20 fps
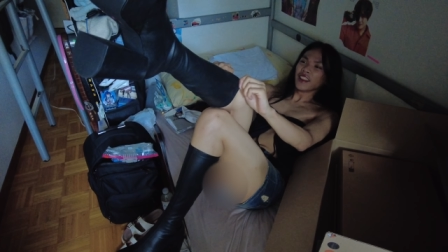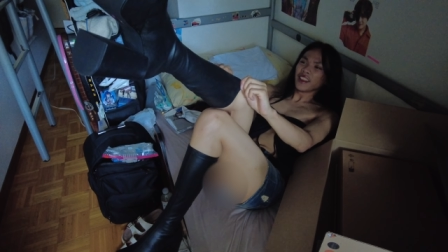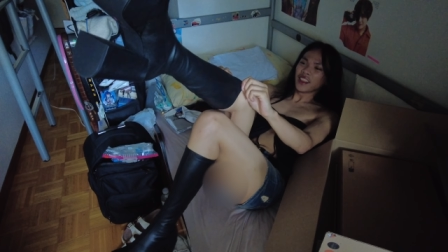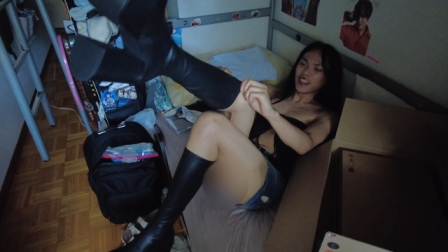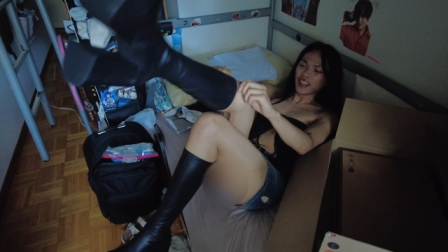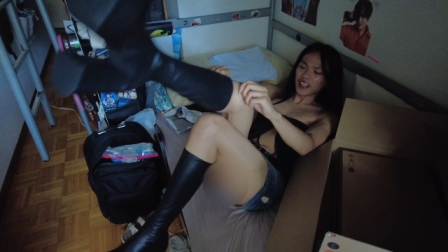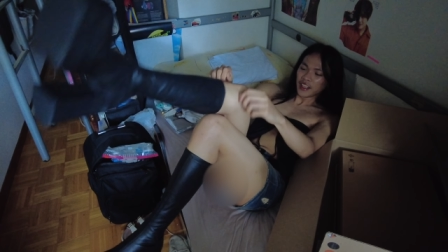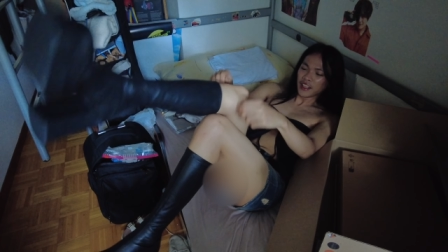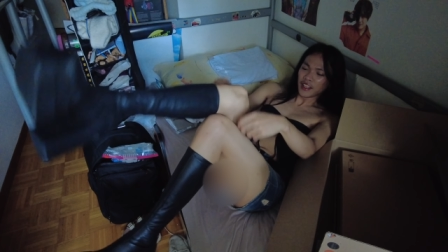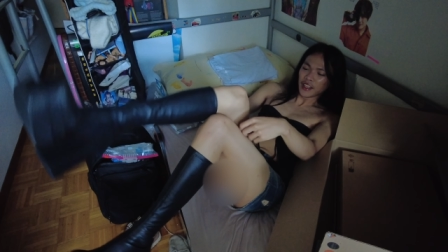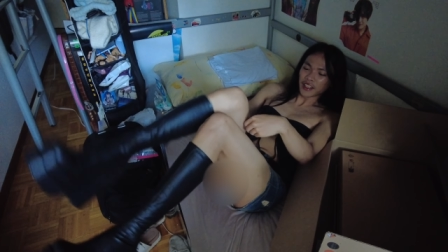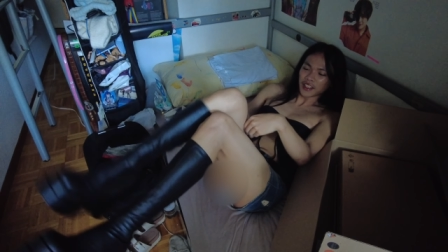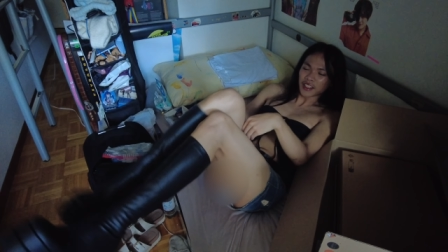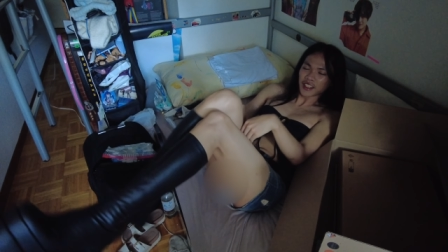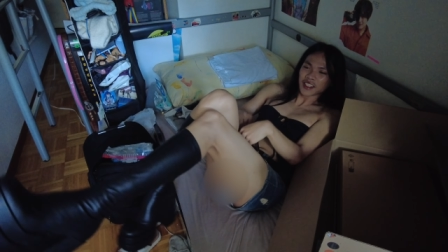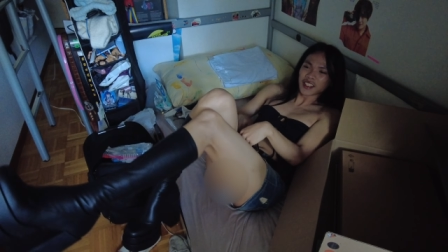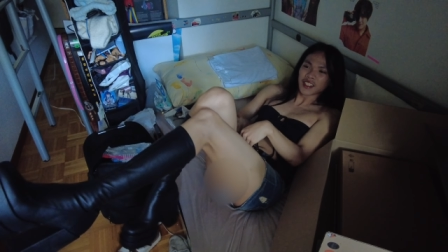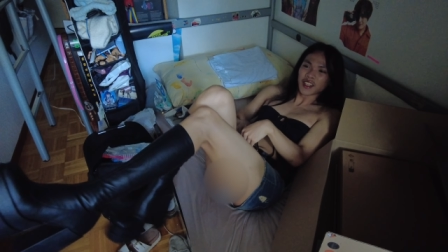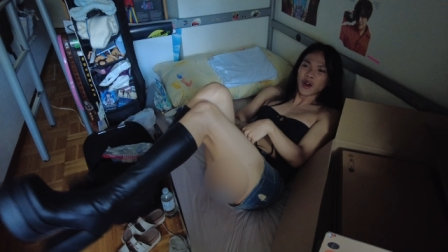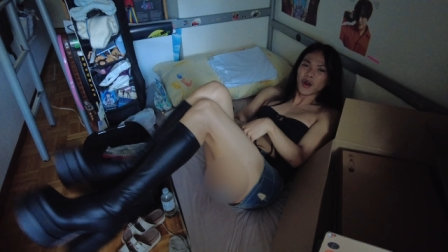they look
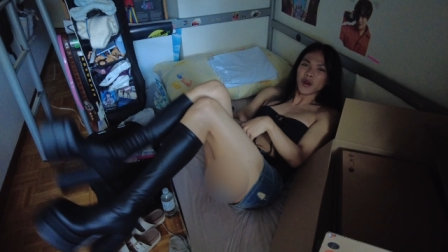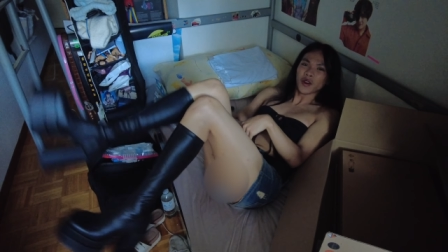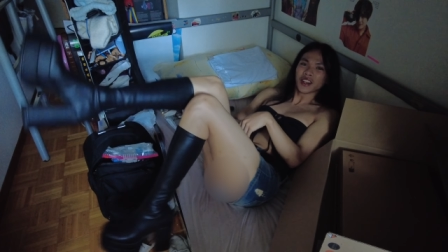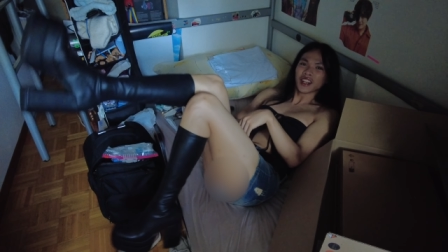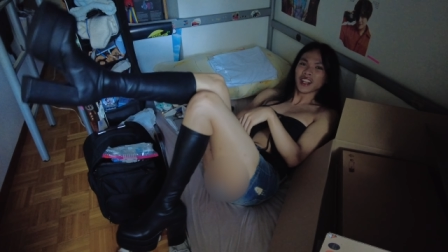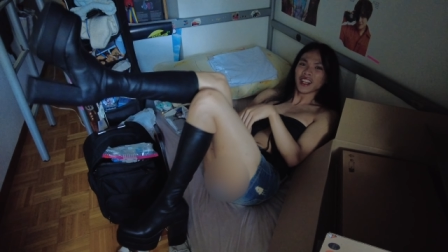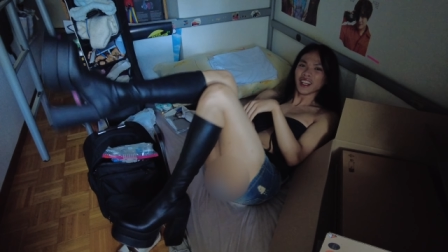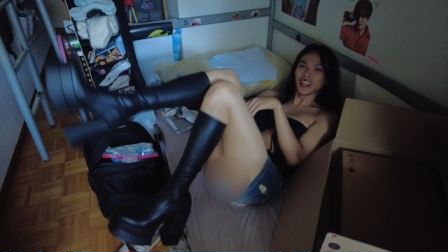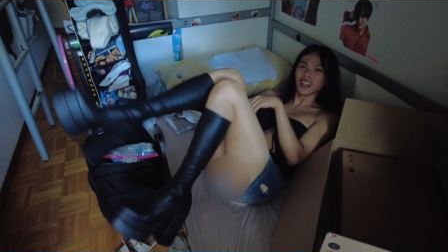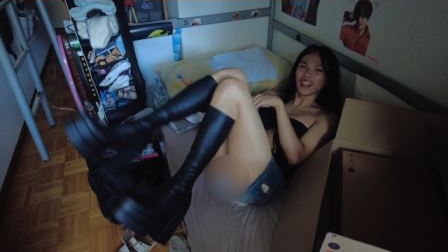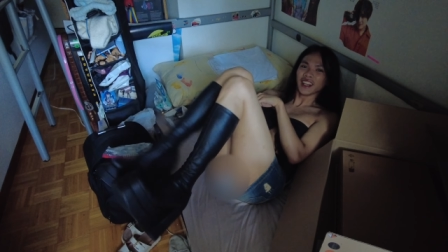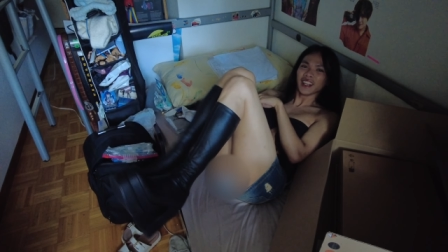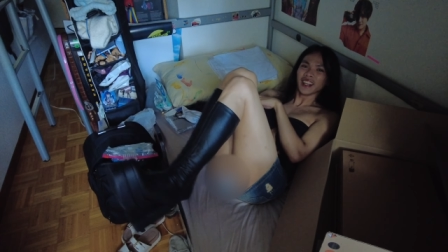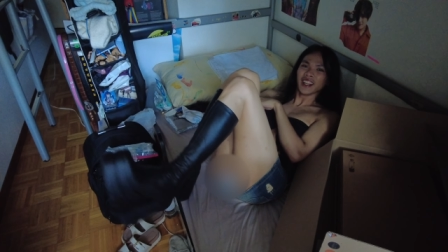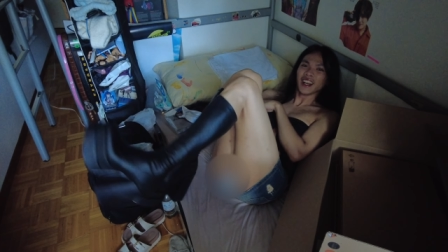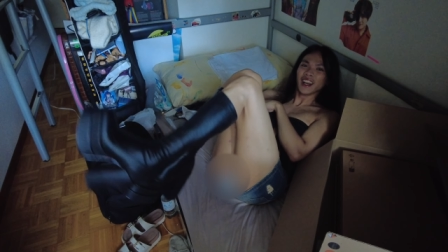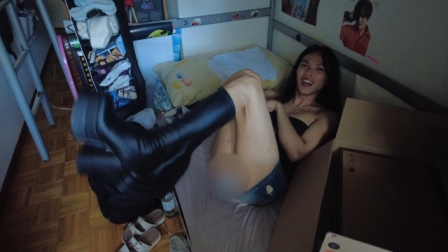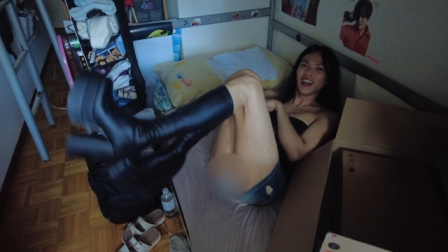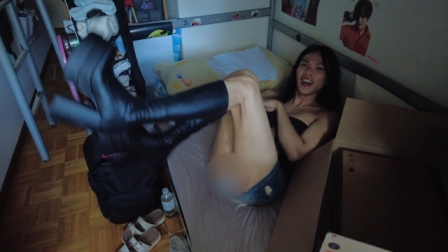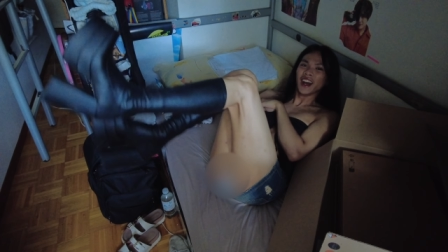so good.
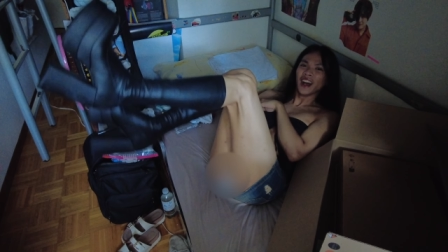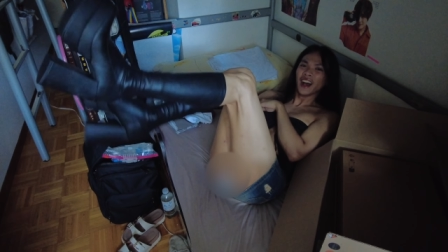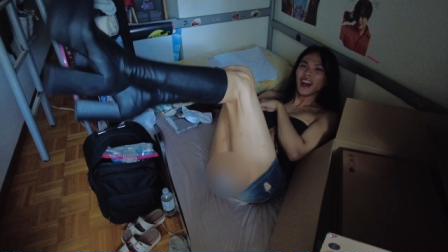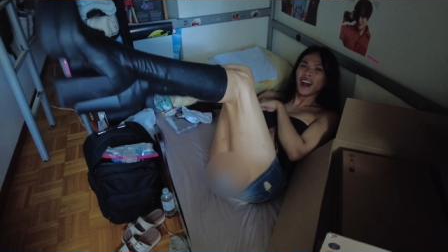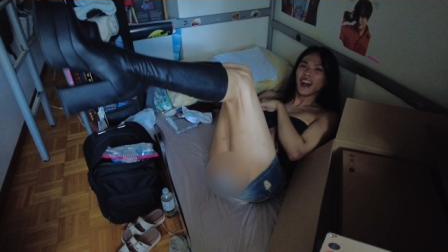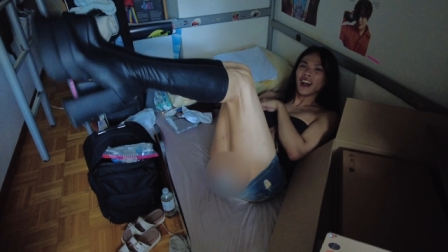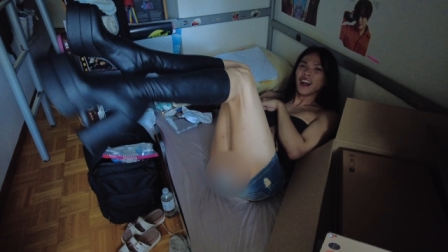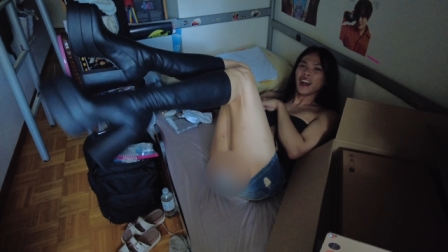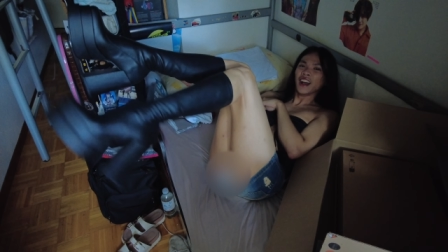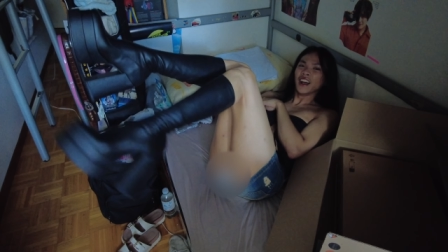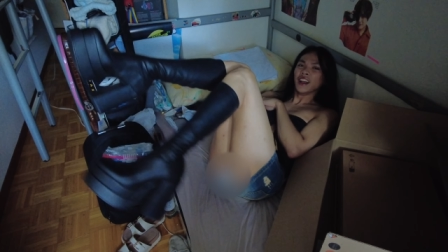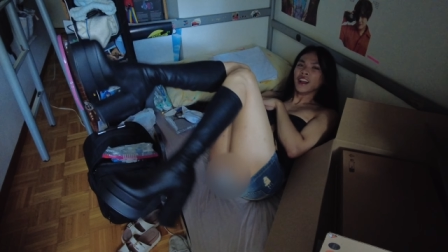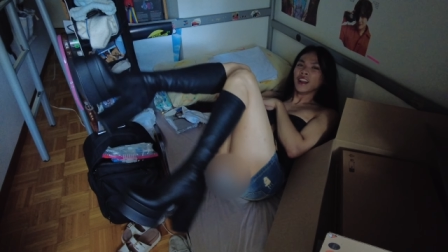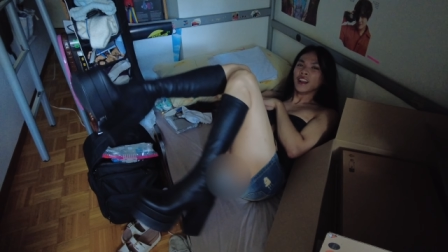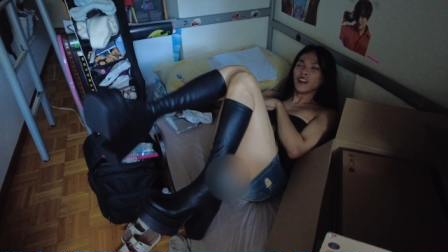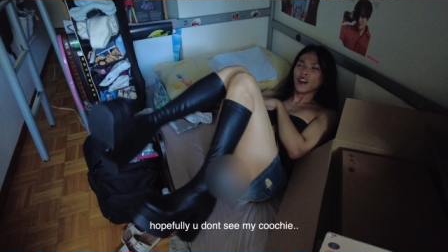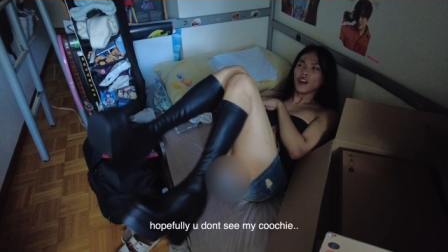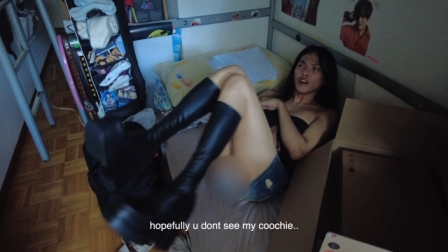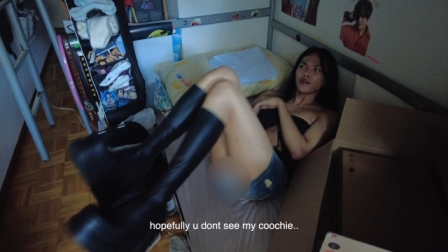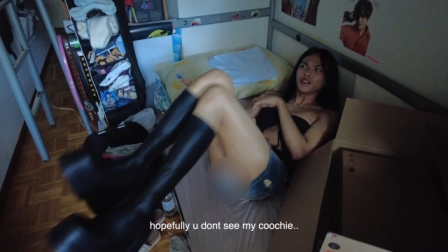
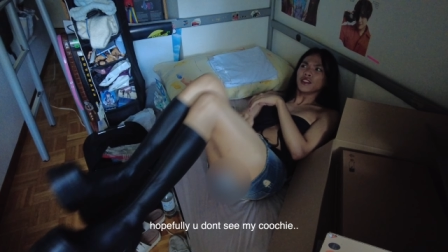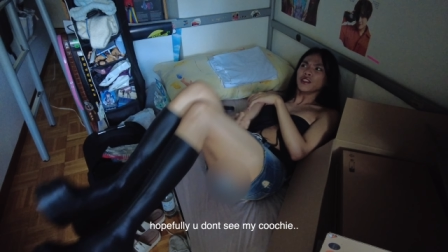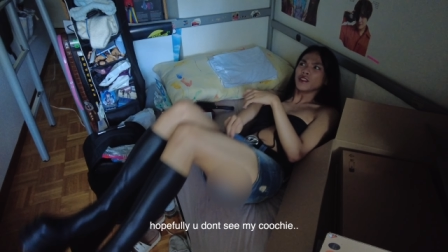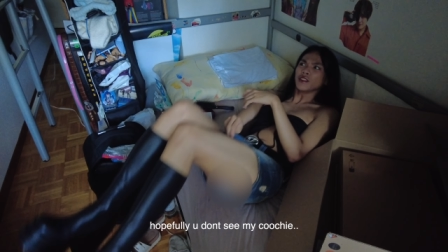Hopefully I